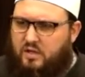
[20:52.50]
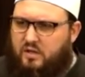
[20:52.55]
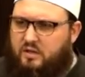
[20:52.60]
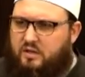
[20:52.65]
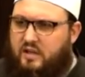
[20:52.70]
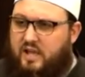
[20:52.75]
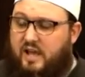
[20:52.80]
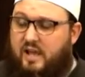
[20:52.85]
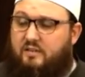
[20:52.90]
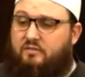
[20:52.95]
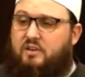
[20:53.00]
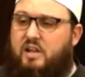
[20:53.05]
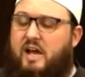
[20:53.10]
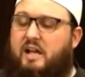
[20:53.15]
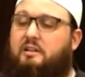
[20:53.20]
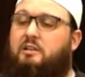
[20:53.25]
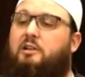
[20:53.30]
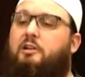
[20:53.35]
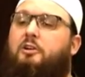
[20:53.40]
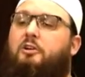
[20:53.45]
they have
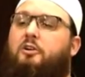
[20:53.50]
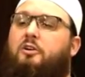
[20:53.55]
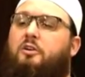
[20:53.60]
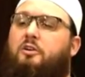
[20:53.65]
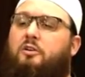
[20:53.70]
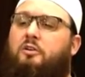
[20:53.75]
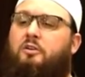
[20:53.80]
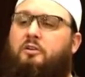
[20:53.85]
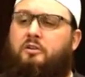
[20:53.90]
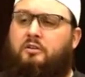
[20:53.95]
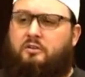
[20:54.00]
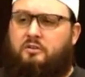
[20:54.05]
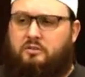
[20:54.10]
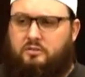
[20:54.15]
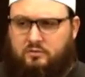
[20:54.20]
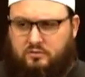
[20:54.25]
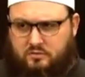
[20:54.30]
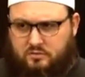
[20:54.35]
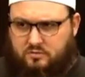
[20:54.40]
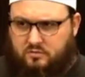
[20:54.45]
not learned
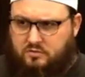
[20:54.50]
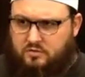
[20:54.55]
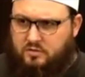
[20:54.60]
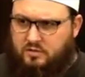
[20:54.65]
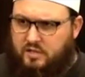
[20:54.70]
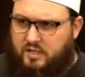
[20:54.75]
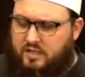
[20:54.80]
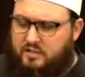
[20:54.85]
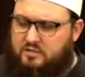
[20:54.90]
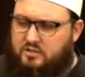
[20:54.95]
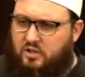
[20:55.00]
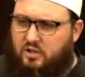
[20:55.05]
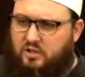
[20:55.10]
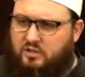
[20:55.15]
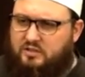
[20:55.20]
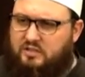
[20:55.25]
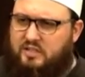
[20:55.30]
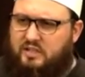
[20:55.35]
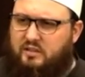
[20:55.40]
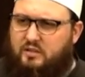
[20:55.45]

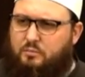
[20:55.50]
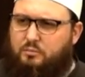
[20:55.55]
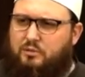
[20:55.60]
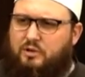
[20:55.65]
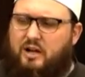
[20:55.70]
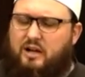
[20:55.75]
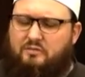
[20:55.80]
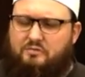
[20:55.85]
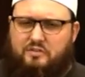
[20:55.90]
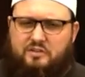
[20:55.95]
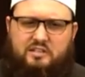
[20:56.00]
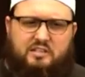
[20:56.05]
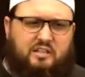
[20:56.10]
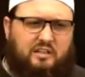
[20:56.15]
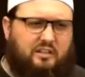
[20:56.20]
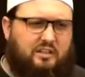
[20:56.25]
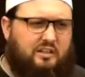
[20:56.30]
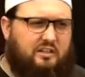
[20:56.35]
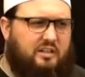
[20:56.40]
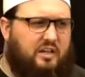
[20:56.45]
exalting the Prophet
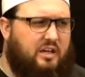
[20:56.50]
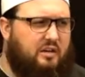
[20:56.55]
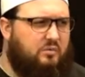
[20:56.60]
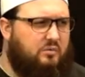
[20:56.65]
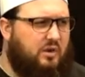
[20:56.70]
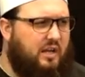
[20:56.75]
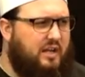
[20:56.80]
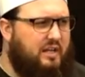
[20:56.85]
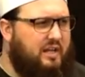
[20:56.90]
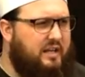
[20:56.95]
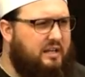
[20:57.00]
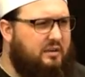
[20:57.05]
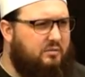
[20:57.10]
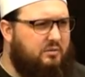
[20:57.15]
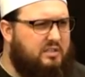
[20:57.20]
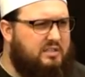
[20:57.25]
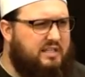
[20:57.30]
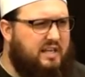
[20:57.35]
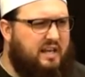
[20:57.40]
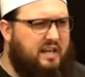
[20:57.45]
sallallahu alaihi
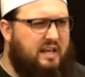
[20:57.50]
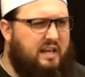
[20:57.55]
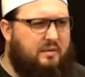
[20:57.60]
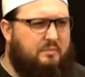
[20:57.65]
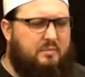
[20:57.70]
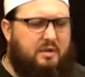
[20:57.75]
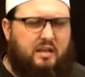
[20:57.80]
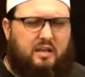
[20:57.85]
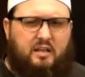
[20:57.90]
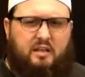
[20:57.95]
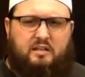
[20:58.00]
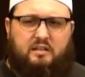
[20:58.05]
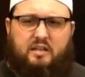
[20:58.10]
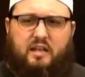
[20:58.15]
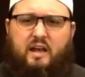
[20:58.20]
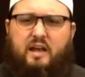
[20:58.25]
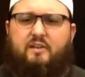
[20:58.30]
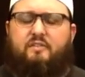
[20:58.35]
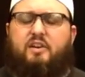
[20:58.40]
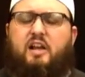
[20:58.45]
wasallam. They
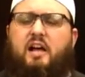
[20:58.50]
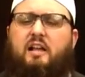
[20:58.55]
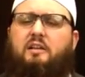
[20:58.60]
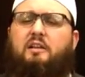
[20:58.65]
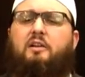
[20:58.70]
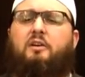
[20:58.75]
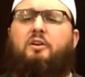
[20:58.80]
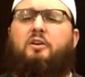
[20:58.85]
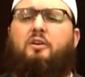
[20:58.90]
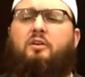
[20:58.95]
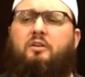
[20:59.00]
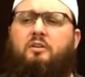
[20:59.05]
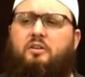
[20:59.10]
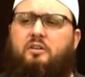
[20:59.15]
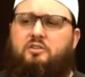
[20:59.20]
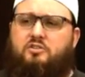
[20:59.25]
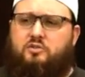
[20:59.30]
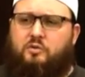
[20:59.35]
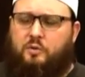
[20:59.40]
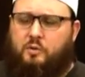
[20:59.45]
have not learned
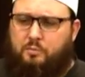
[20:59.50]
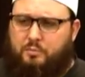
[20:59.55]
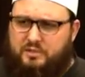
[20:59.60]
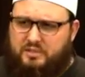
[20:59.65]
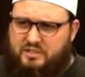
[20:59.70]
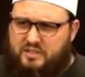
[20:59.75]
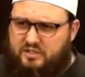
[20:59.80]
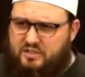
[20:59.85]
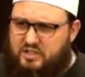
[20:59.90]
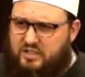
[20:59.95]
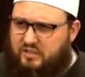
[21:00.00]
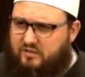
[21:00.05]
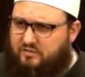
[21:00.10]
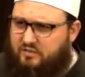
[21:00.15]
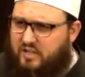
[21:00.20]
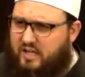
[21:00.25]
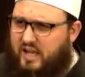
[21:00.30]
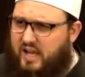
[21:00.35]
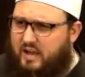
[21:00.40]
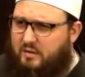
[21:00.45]
the true position of
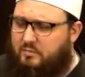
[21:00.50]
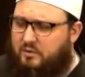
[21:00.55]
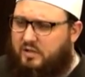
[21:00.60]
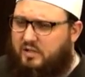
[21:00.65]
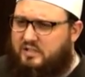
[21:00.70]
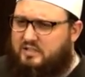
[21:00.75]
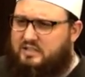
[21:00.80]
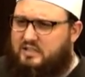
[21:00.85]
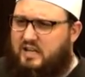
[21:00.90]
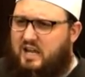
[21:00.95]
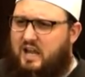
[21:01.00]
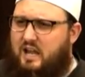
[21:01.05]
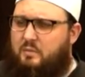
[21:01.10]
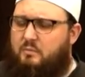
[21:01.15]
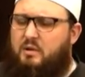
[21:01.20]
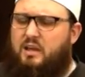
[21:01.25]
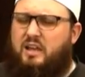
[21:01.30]
the Kaaba in Islam,